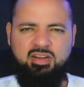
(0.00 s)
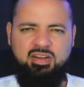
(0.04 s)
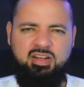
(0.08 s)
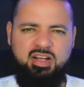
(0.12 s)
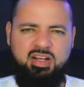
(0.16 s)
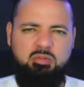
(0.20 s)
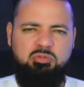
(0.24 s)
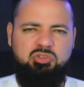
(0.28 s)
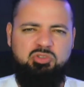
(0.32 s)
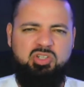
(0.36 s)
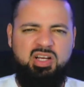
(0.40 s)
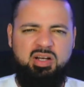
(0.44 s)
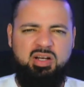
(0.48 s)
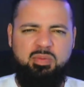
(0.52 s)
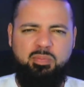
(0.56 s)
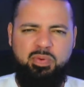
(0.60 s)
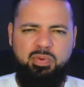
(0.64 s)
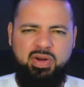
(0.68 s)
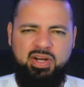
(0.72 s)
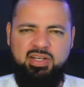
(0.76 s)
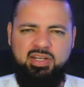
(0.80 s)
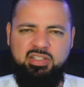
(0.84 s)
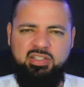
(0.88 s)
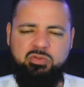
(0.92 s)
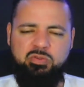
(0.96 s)
I'm trying to
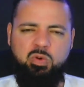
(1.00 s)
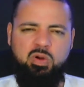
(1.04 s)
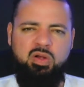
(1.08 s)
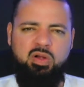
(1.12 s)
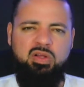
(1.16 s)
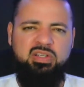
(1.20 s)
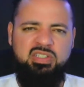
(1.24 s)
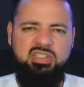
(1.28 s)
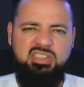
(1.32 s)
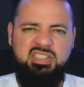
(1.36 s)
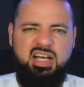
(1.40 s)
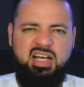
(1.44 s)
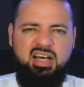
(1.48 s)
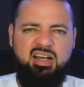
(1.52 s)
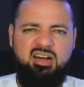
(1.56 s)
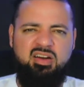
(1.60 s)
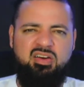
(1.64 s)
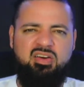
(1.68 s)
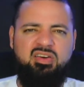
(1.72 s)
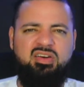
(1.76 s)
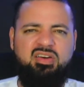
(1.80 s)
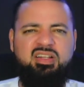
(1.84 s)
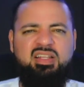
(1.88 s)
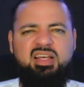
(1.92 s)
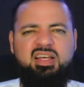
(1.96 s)
bring these qualities out of
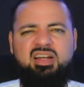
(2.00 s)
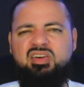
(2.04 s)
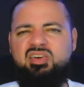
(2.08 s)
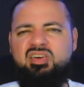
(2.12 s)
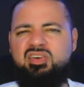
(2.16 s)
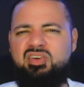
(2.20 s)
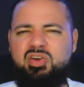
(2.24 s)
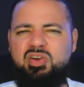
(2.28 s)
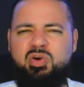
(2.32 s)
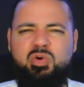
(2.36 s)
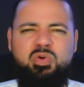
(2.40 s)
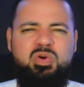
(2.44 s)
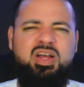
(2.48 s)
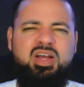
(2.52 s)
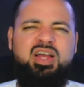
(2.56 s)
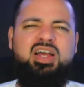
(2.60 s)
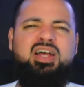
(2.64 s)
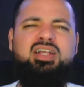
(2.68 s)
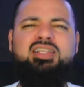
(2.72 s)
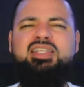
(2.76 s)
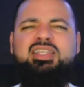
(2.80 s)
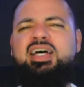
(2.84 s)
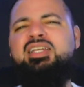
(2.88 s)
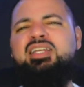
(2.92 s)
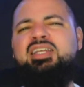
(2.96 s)
her to let her know
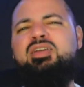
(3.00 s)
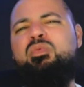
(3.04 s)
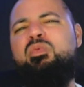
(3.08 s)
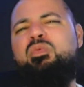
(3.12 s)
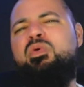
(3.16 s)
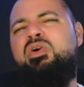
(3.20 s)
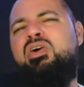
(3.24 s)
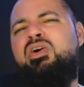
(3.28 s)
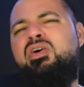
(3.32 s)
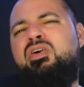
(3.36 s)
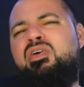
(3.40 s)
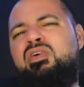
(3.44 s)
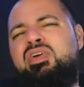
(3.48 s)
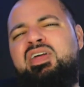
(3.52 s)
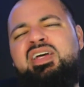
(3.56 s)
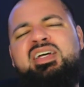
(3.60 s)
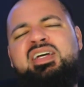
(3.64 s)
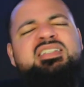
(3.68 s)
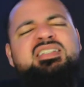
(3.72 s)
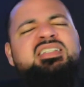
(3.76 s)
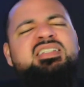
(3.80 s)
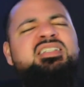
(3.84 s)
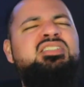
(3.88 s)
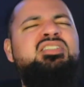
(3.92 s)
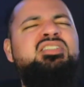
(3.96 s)
that the world
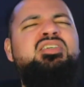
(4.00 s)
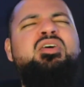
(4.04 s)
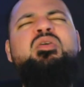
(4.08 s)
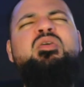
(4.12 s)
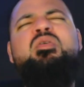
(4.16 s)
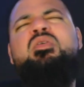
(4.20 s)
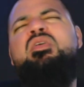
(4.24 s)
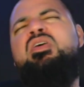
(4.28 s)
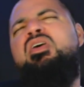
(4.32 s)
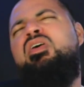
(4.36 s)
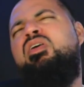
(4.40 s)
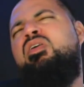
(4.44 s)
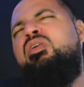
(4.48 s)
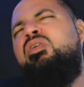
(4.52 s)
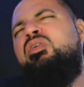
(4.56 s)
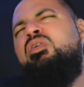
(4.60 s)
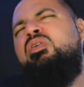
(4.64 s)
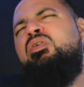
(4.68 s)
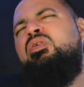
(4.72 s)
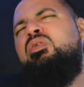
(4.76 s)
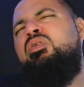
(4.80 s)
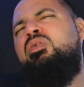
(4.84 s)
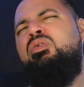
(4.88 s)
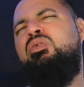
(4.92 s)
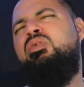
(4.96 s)
isn't so
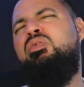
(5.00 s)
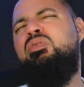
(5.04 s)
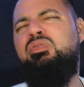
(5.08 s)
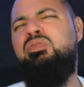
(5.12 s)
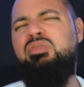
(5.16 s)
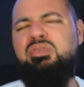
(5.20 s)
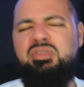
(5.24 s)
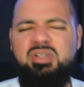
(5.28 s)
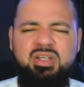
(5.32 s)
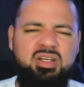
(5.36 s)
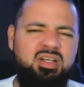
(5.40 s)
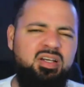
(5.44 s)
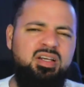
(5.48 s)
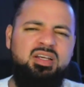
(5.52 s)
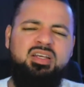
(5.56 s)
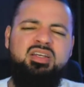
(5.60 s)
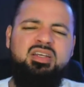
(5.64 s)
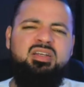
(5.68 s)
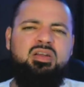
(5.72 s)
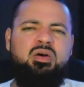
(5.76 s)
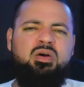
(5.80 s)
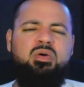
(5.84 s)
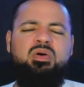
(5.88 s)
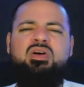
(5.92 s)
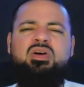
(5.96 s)
cold, you
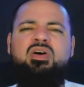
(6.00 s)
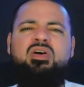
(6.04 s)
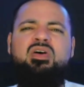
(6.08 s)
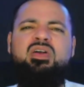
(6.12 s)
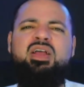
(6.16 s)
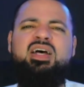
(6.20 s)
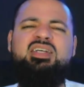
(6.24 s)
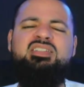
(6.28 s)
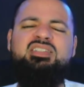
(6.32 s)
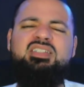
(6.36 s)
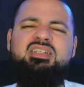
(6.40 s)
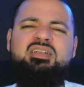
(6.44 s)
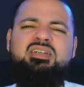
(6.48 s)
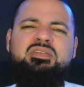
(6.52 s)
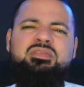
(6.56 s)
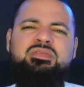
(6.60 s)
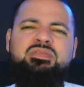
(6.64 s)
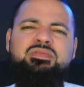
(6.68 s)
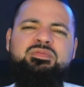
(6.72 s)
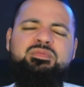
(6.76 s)
know, and all that stuff.